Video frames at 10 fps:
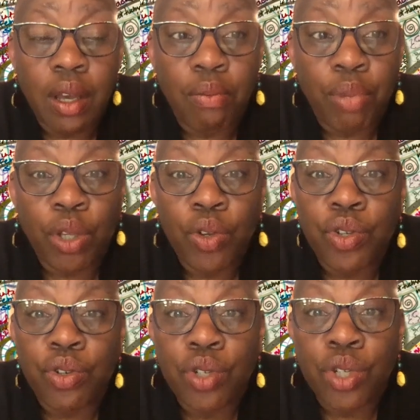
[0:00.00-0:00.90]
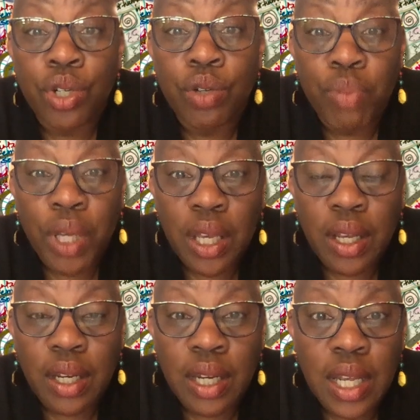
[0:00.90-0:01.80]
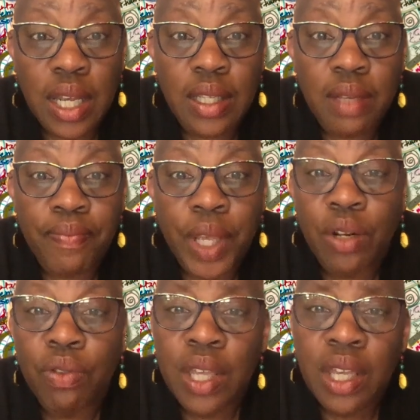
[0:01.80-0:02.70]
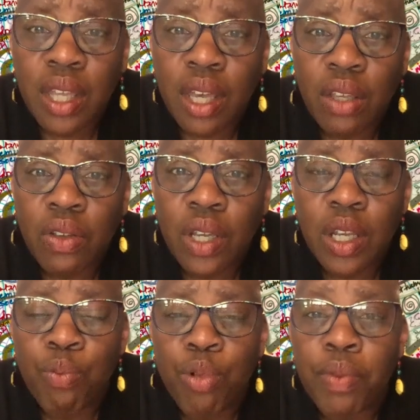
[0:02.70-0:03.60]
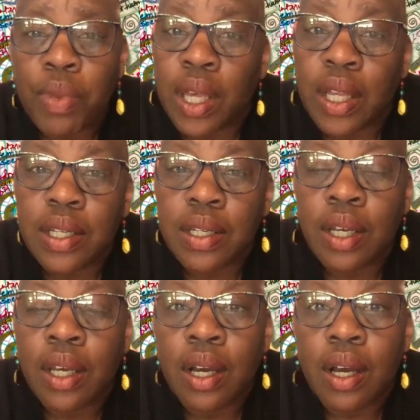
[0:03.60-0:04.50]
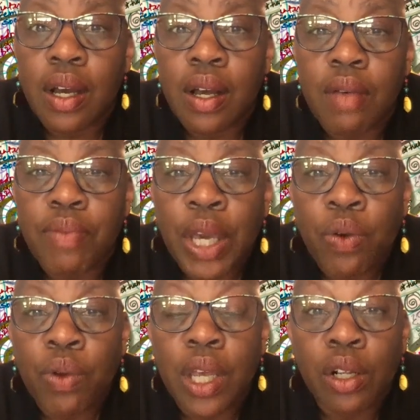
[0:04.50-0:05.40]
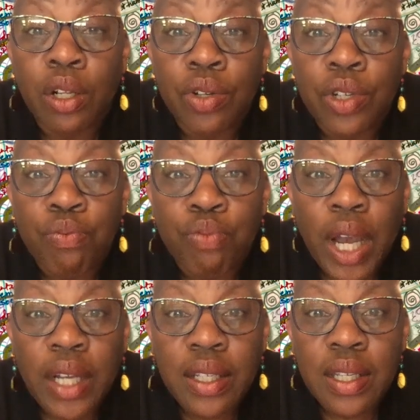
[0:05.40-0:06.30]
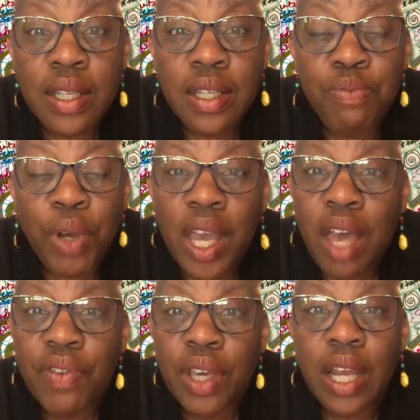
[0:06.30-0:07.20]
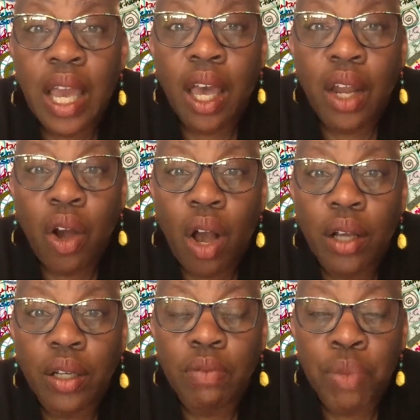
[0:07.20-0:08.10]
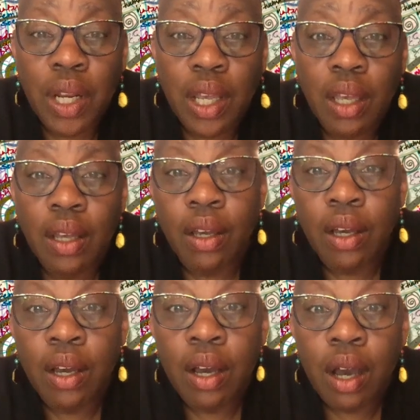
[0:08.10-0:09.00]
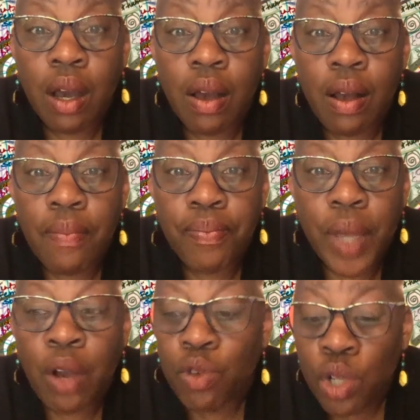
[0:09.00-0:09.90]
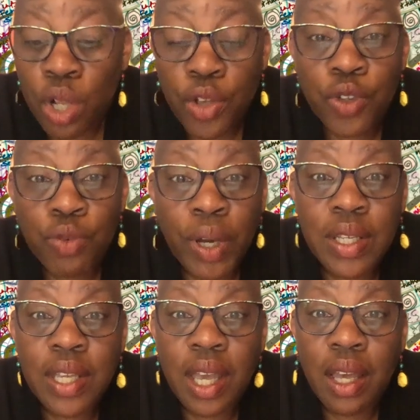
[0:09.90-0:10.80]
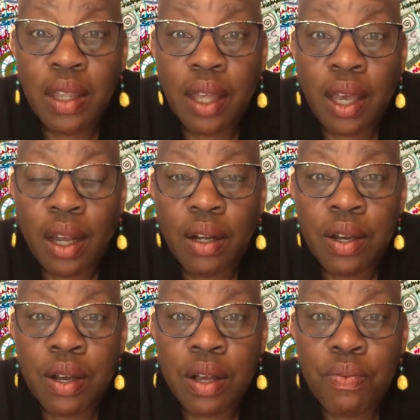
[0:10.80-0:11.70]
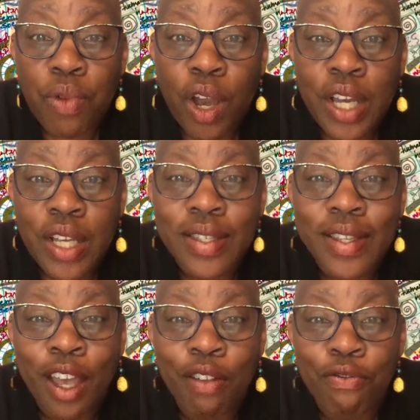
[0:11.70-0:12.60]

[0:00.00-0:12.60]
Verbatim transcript: But those are two big needs. I don't think that you can implement um, equity inclusion practices by having an ad hoc committee. Um, I'll close by saying that um, I stand